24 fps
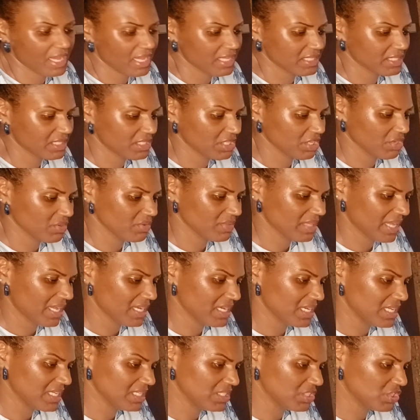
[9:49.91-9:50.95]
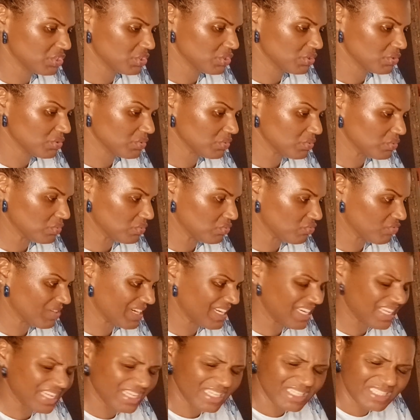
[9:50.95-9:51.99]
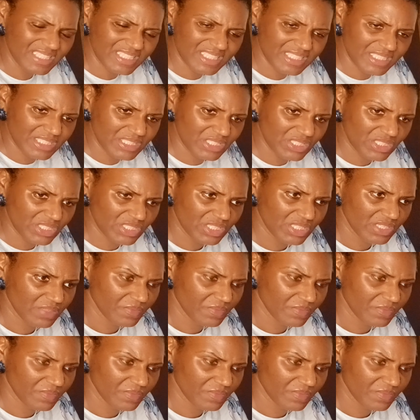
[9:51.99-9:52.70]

as though they need to release,